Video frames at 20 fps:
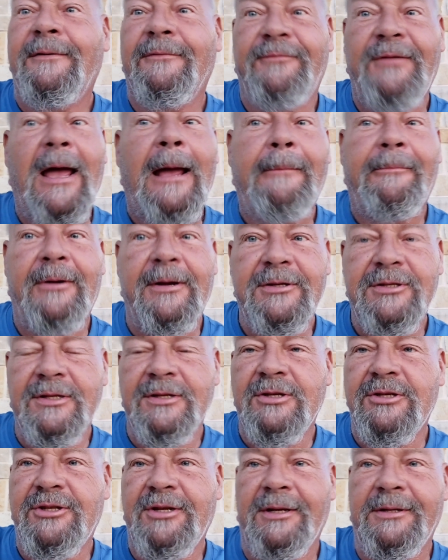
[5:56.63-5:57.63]
fabrics
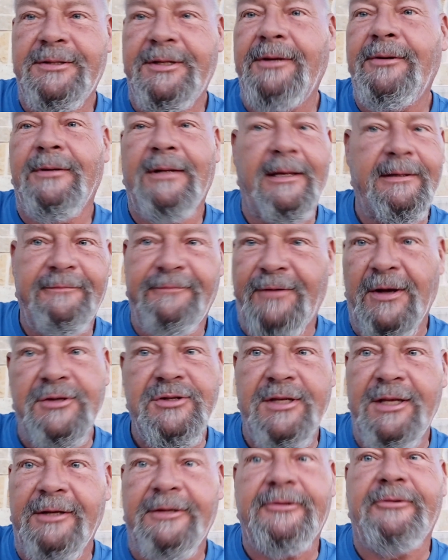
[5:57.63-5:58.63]
and shit too, like
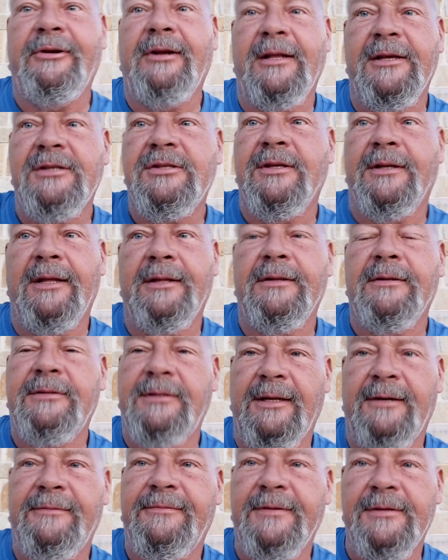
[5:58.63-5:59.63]
fuzzy acrylics and other
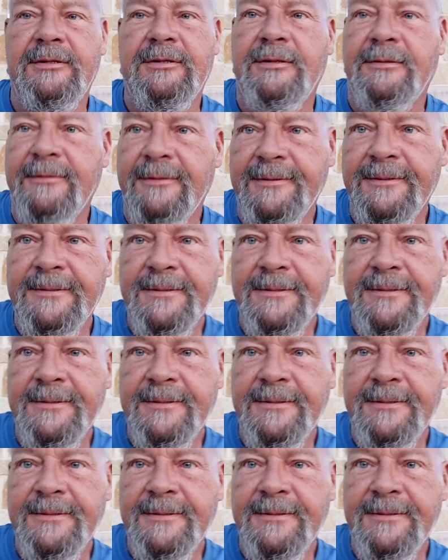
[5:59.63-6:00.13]
stuff. It's